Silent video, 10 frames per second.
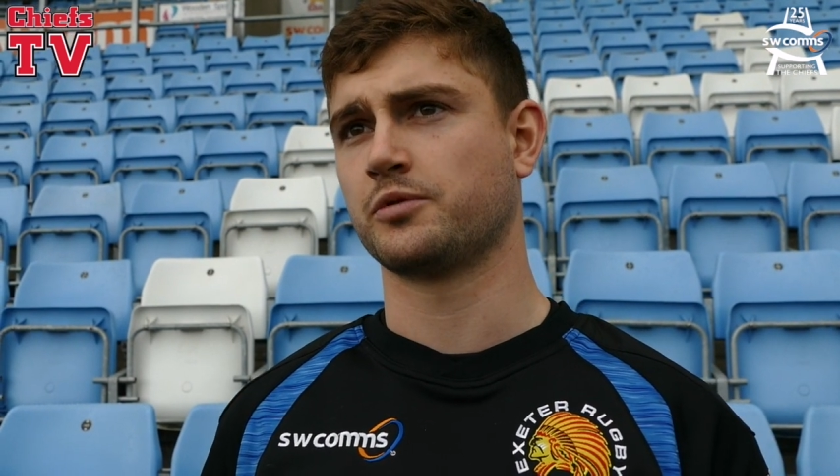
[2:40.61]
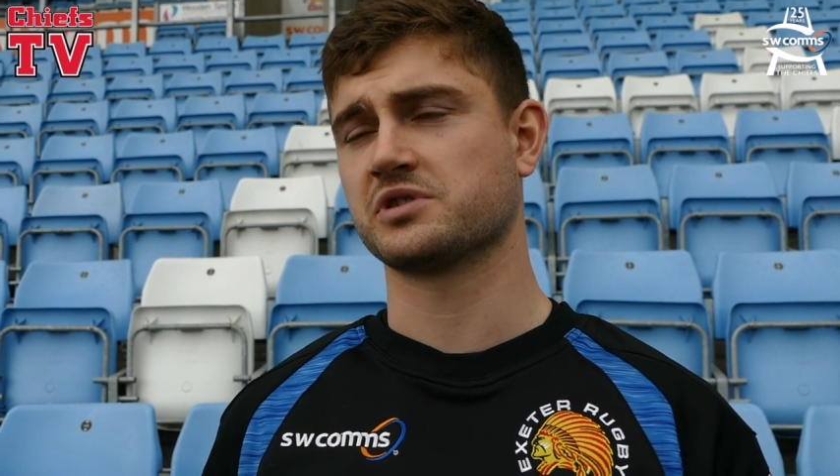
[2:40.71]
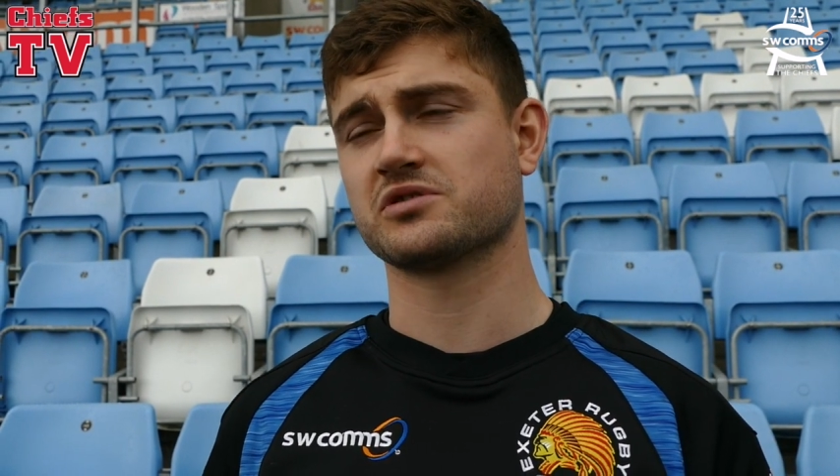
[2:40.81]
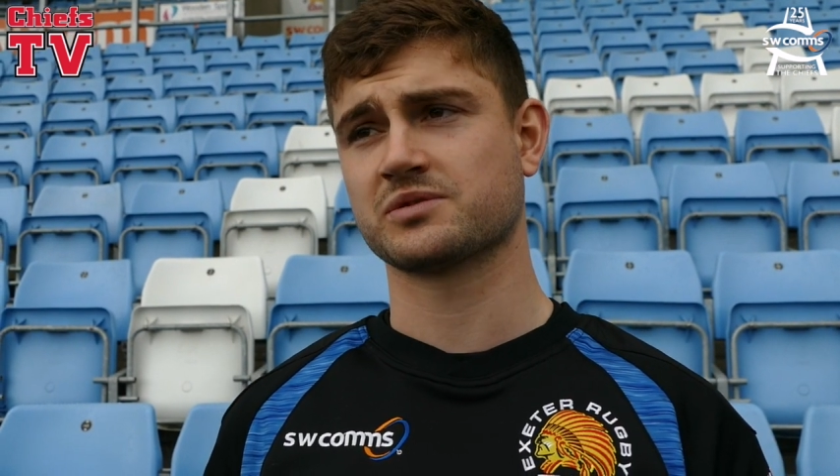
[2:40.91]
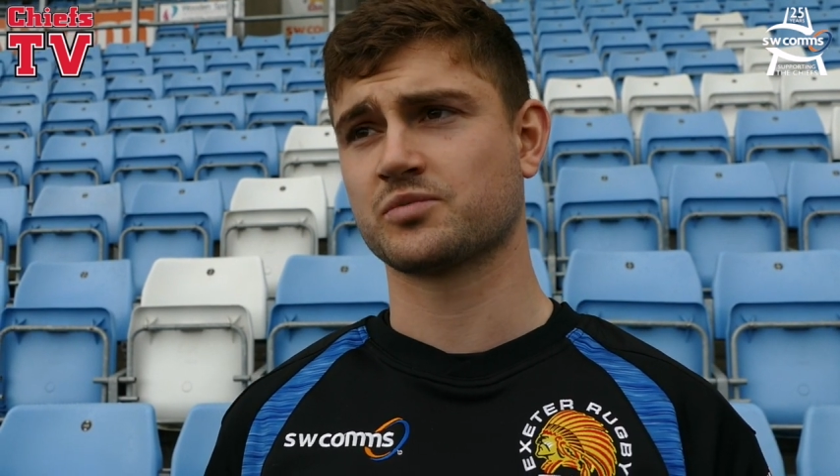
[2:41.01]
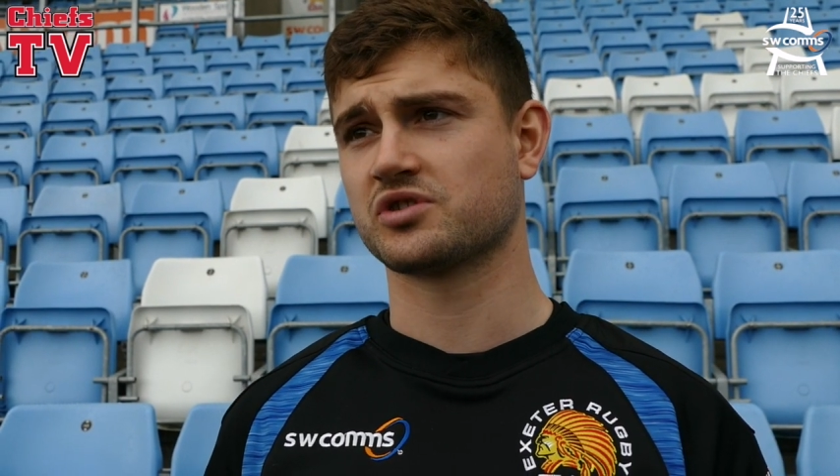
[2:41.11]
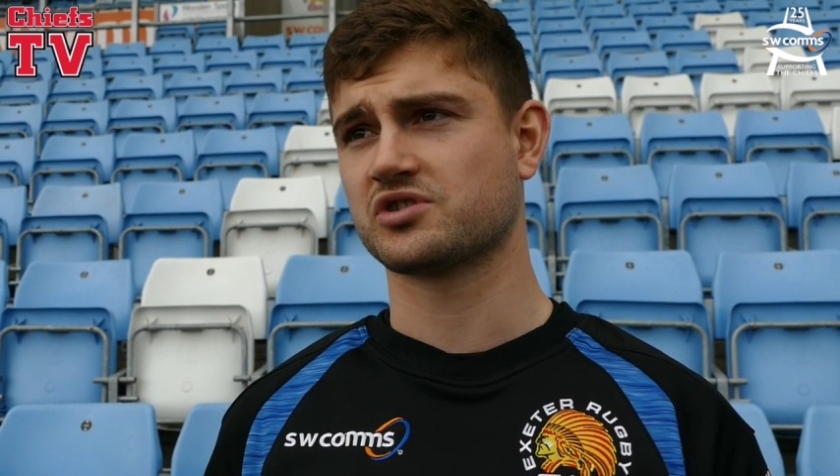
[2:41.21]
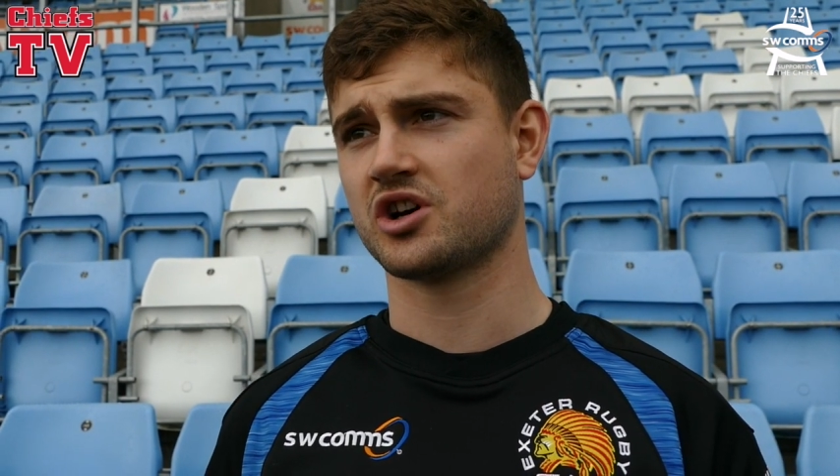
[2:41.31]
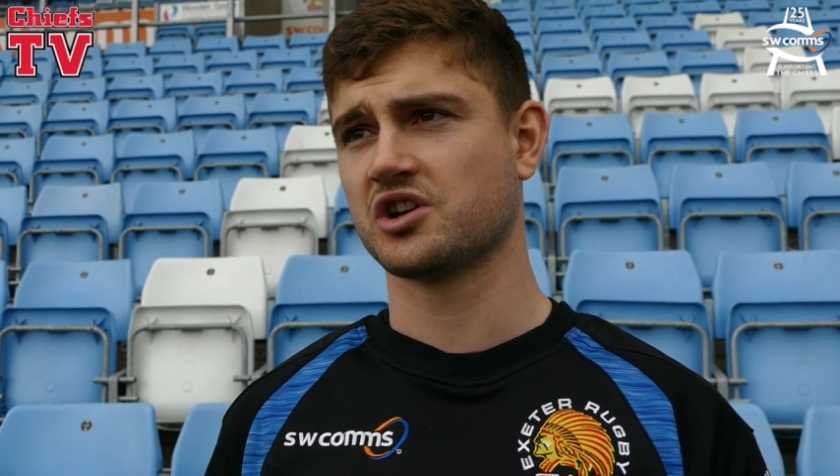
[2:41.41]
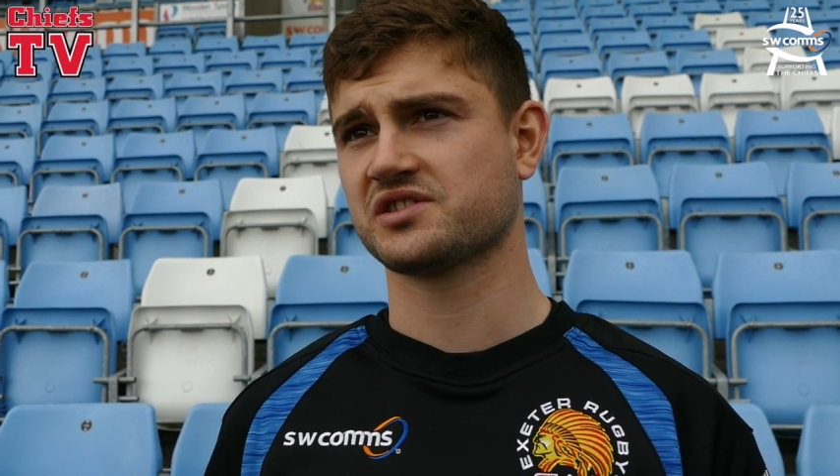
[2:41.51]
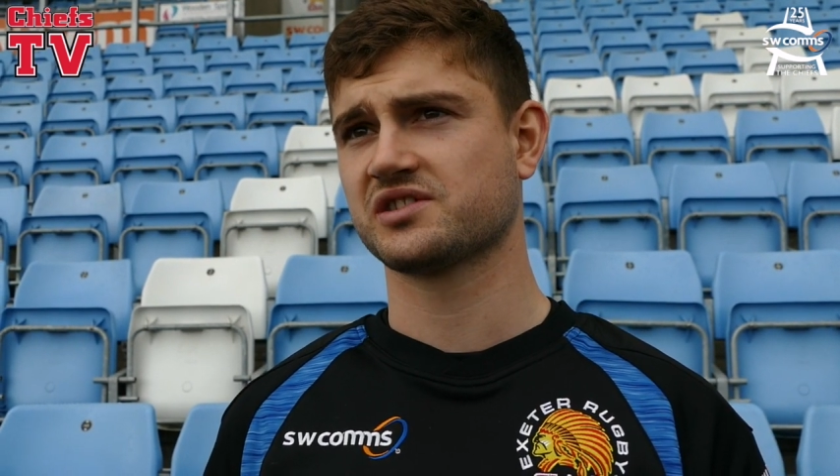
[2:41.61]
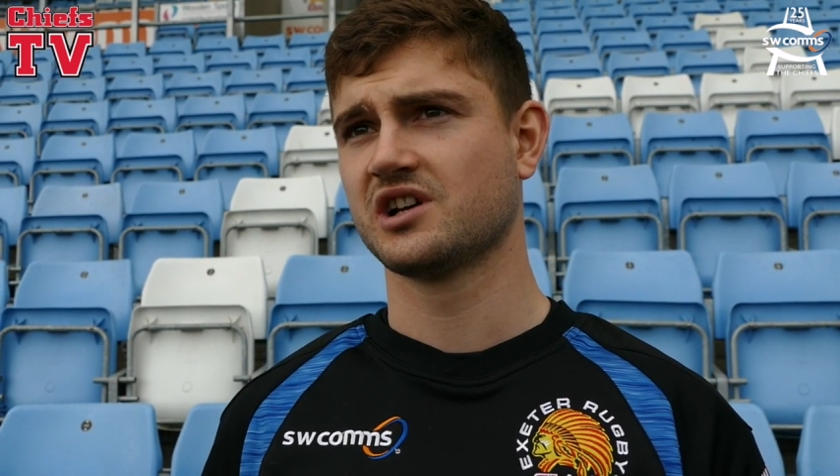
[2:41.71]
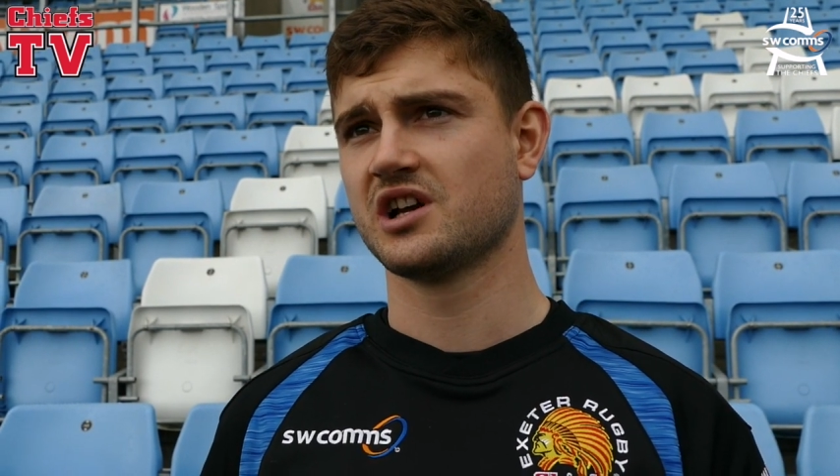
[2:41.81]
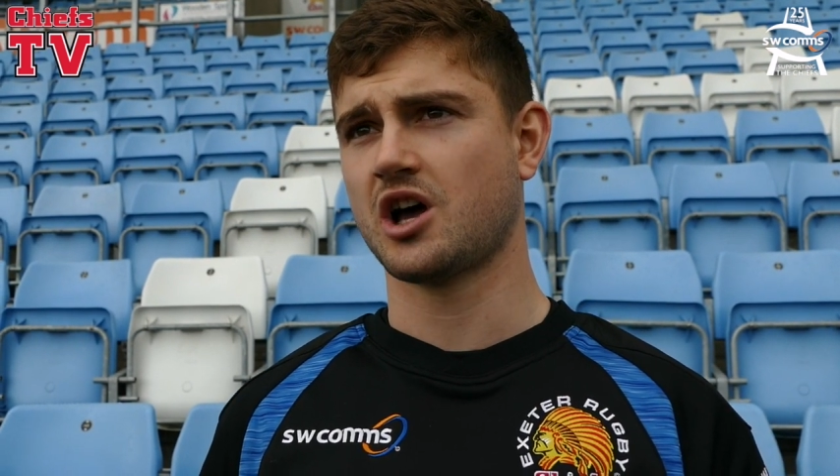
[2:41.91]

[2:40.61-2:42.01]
but we saw some good tries.